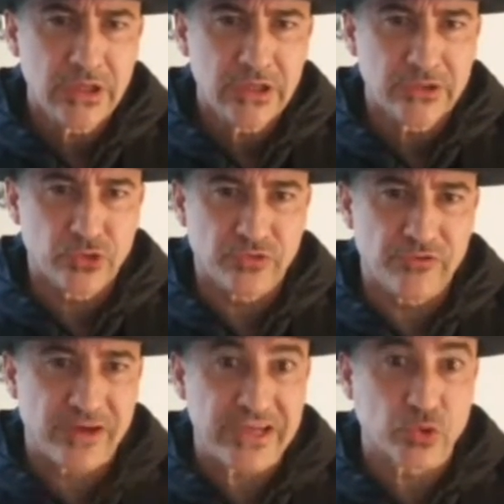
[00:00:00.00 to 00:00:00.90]
be
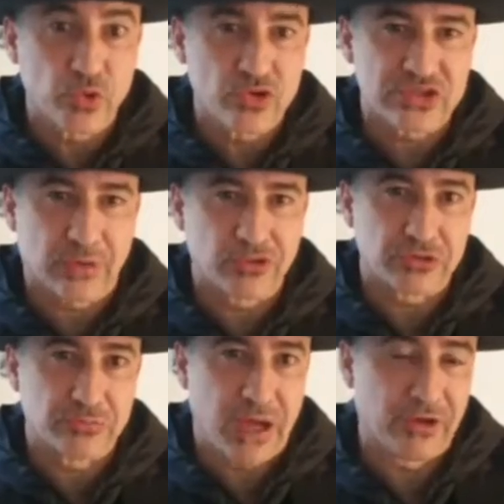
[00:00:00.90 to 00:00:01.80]
very curious
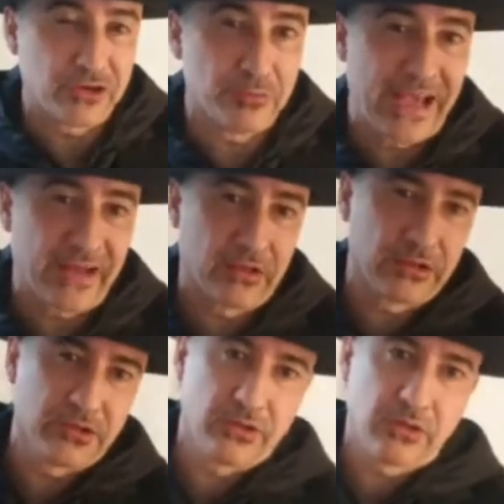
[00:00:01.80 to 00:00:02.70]
about metal.
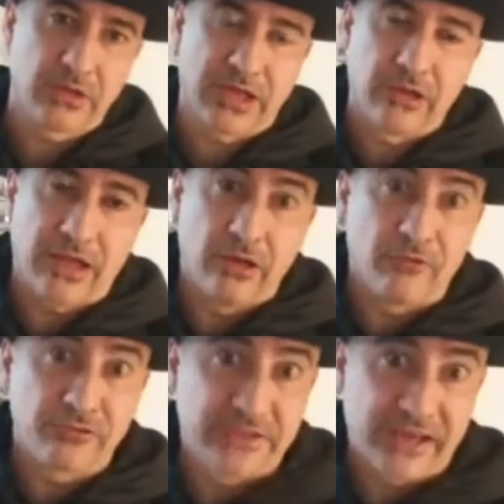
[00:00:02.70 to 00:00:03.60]
I
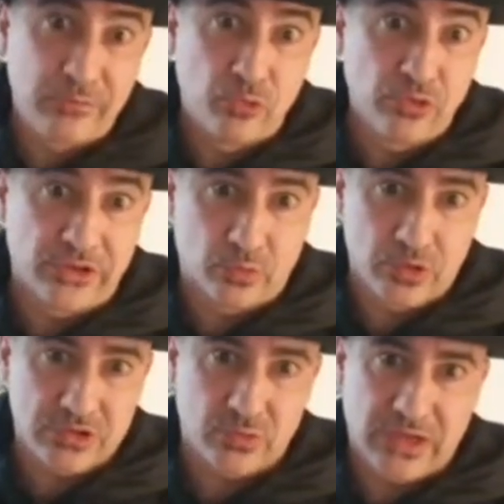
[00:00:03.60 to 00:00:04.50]
love Terry Muller.
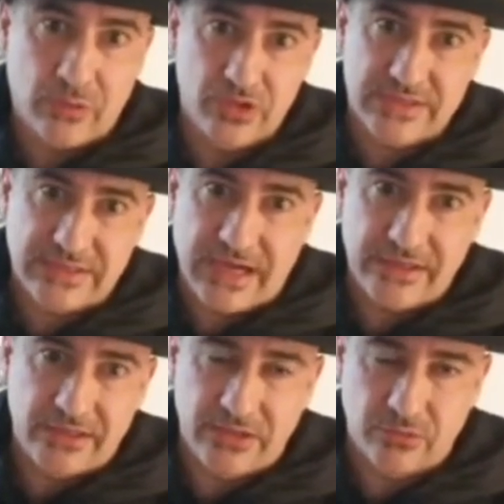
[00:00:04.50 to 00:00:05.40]
Was when I was studying,
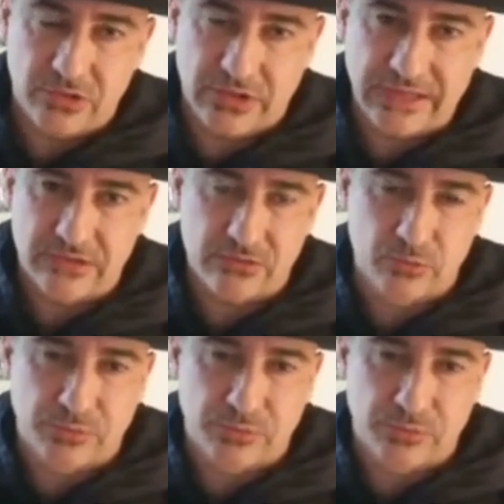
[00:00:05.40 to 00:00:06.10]
he was like super